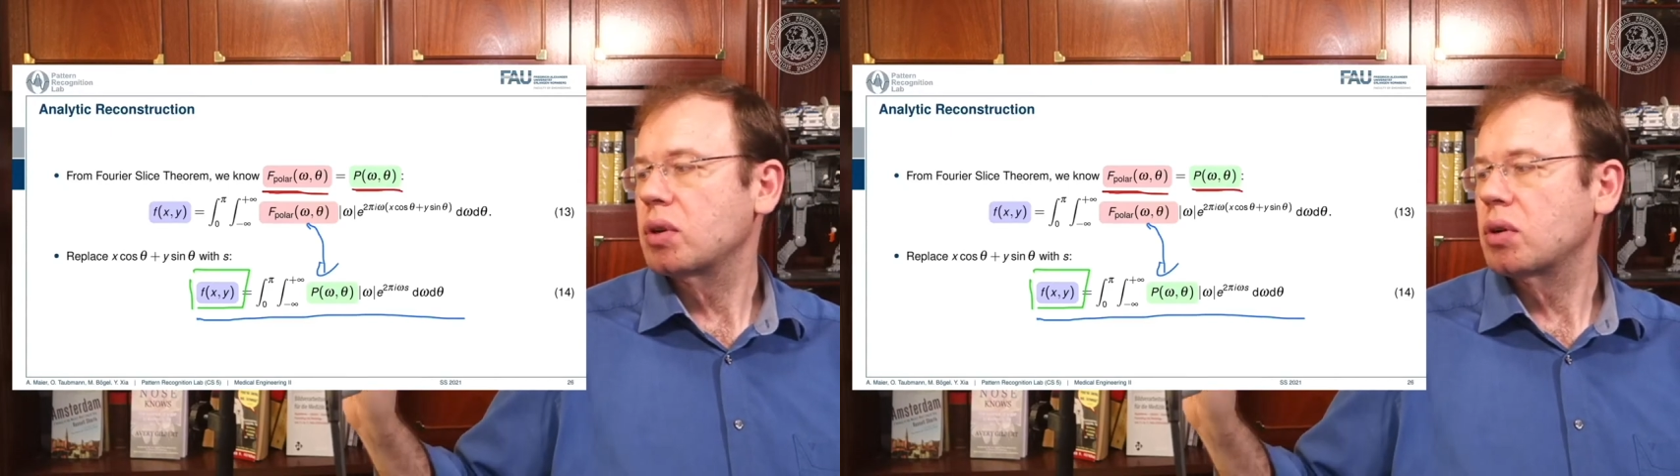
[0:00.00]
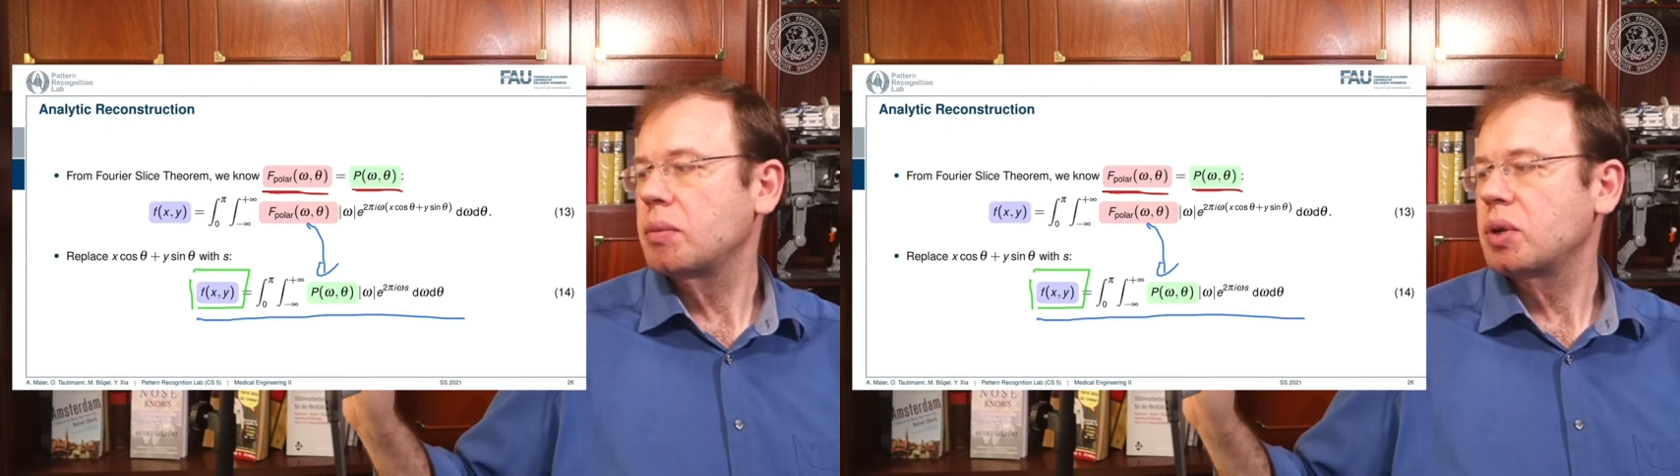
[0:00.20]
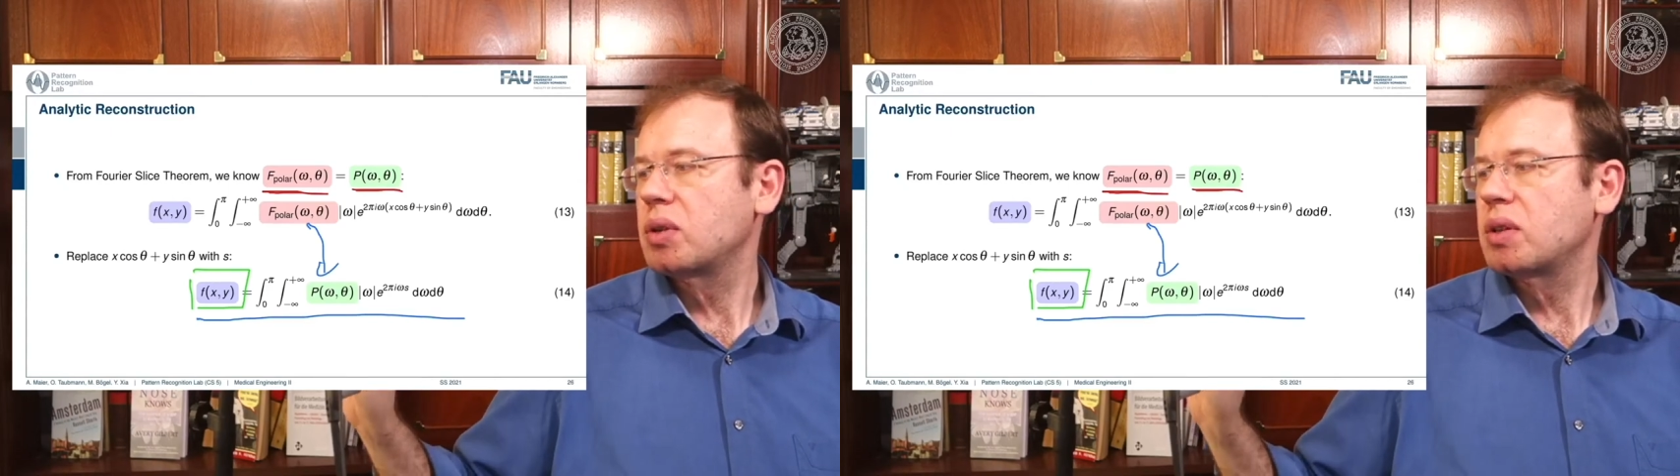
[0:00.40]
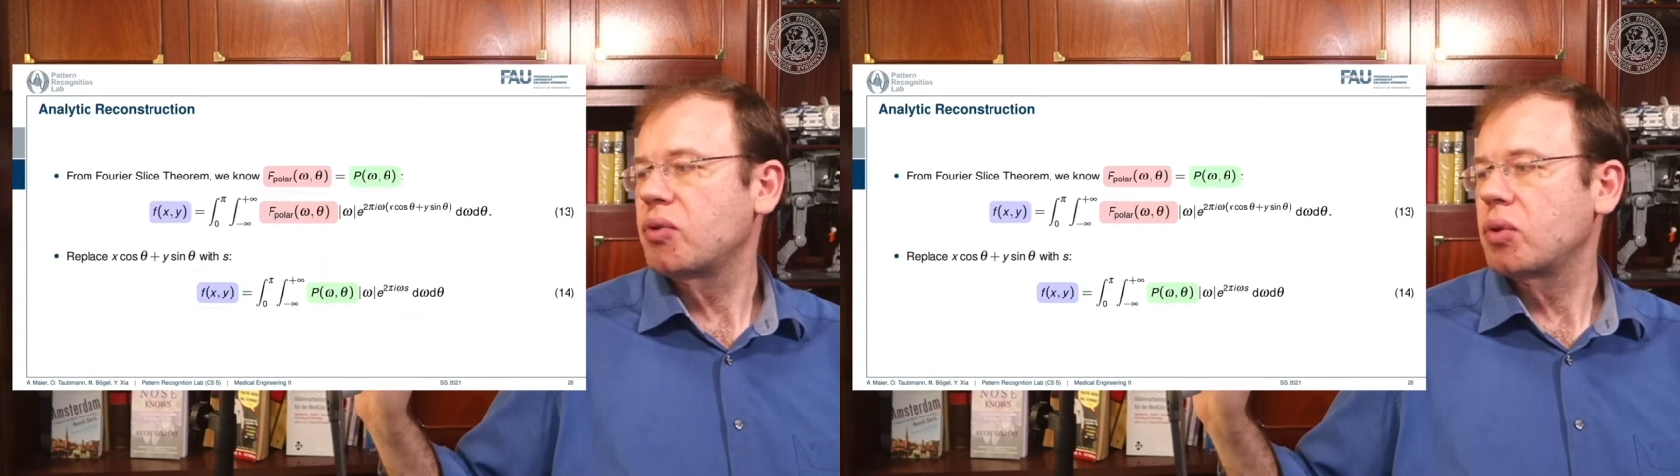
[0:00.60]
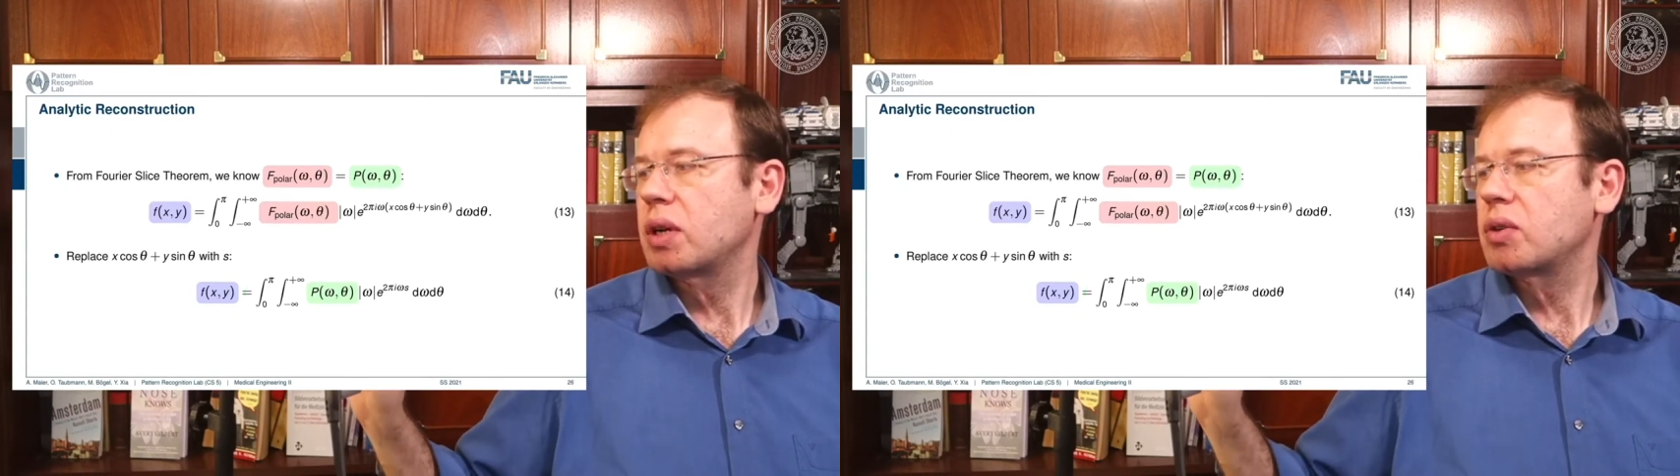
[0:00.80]
compute the
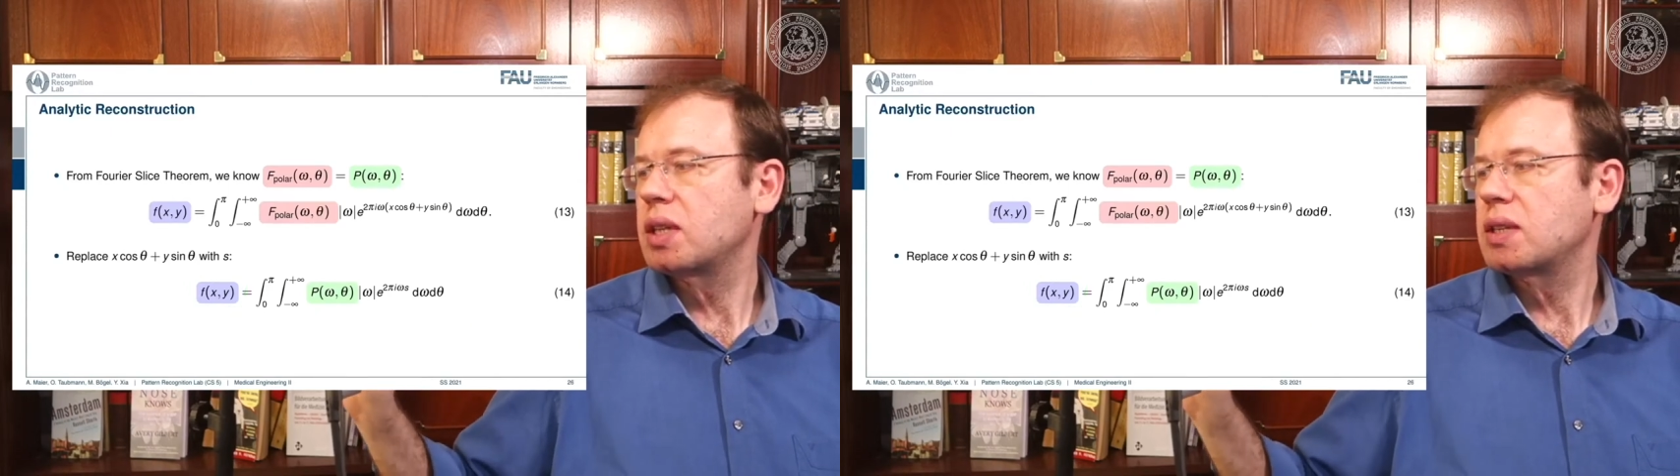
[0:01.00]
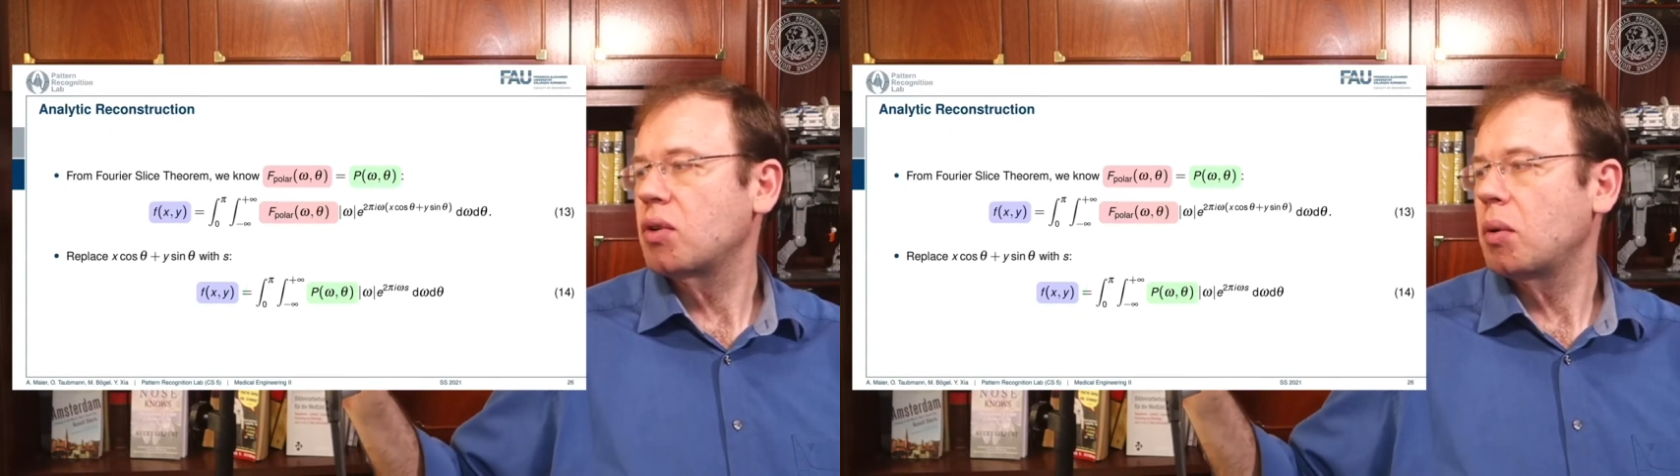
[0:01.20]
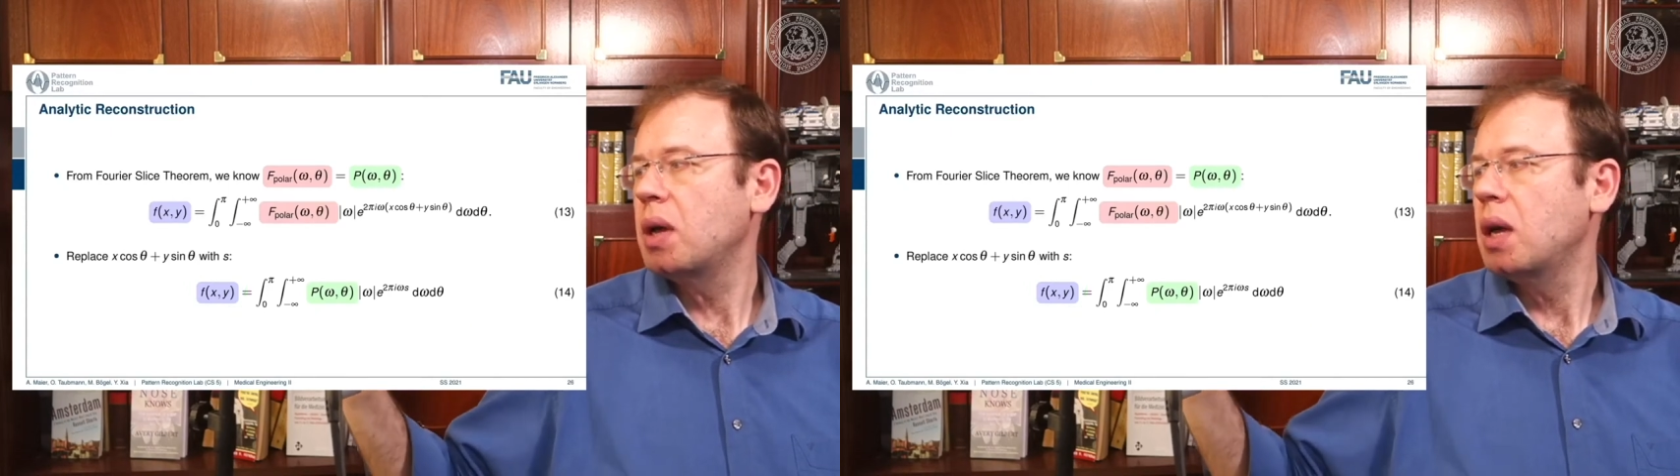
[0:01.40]
Fourier transform